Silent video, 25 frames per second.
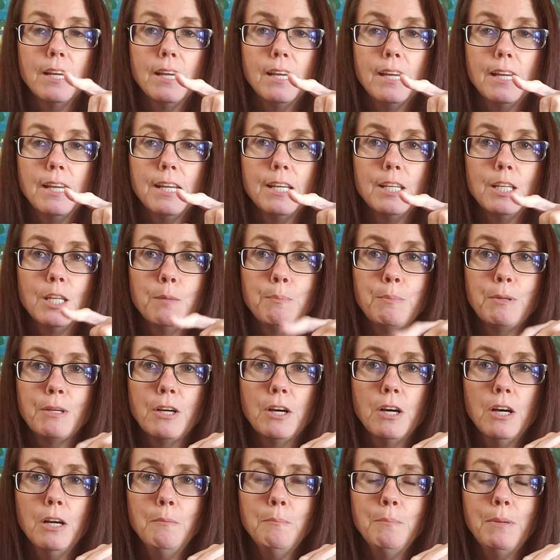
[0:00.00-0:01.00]
In the
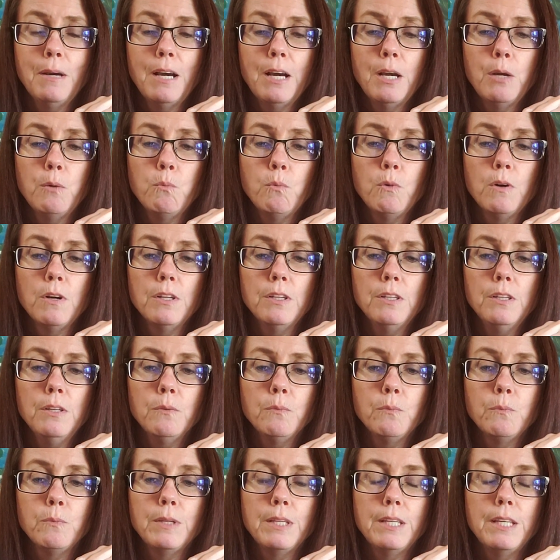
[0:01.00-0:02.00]
pecan pie one,
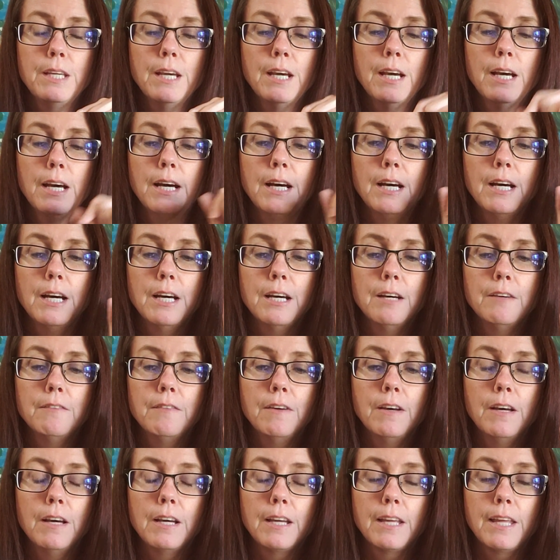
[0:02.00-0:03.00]
we have
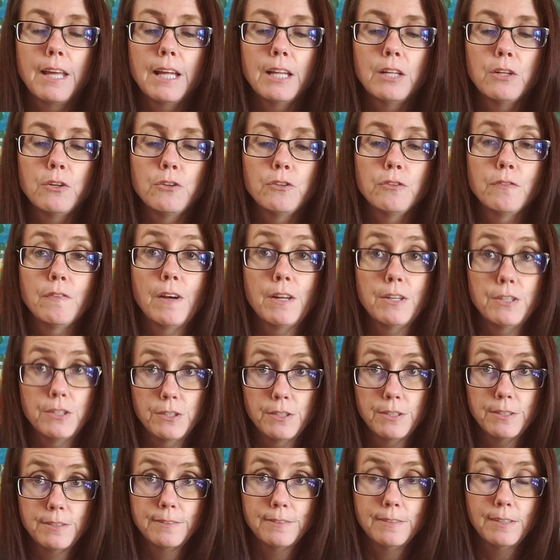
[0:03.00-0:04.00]
calories of
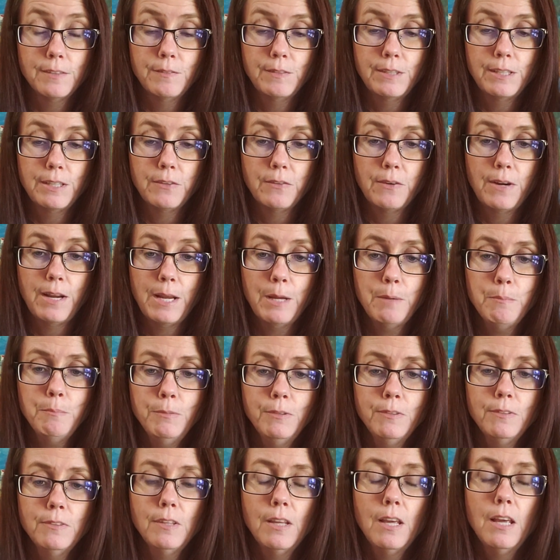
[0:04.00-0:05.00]
170
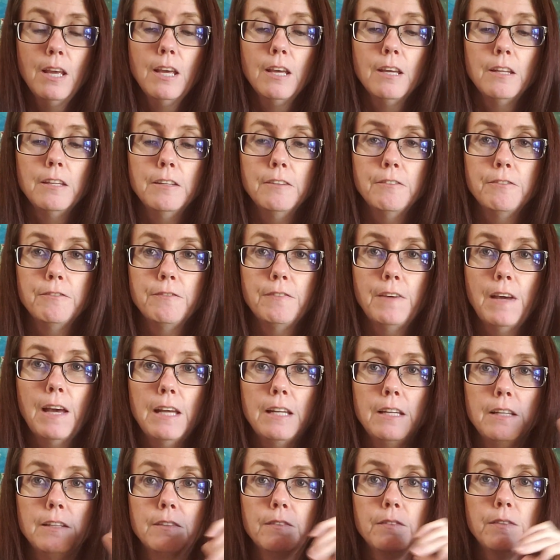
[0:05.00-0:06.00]
grams, the
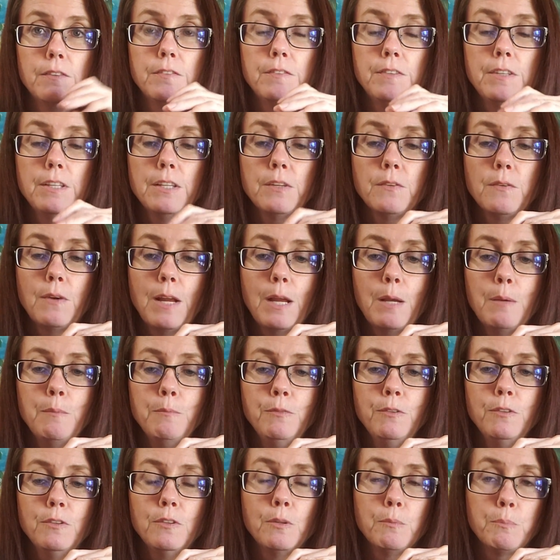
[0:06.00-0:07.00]
fat is 15
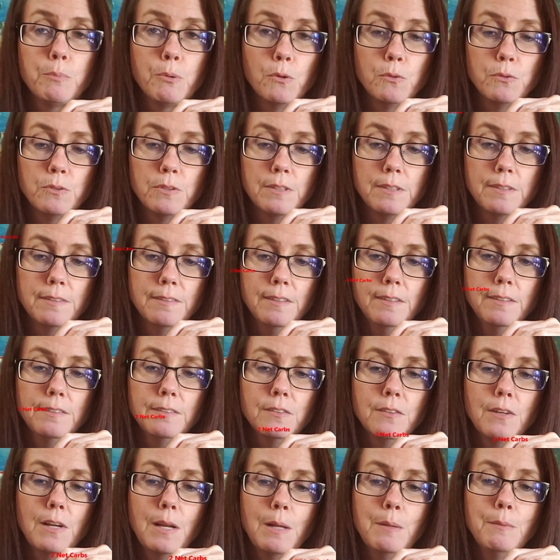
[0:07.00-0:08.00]
grams, the protein is 6
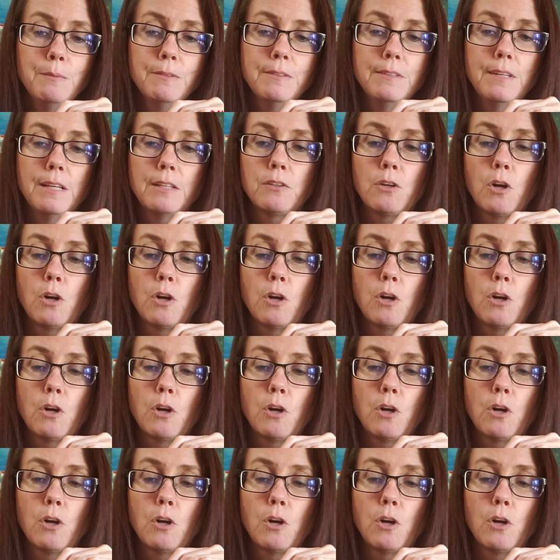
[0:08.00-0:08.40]
grams, the net